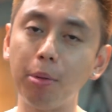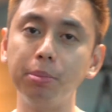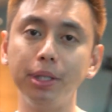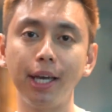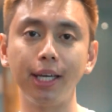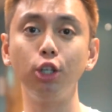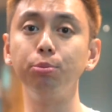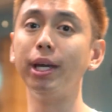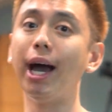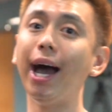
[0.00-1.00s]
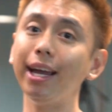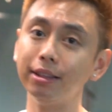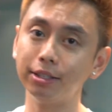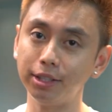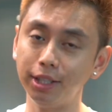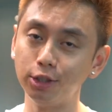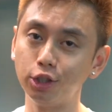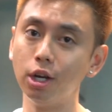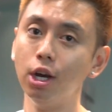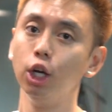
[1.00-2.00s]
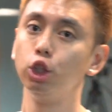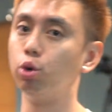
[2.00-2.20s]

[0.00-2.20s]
I'm going to be taking you behind the scenes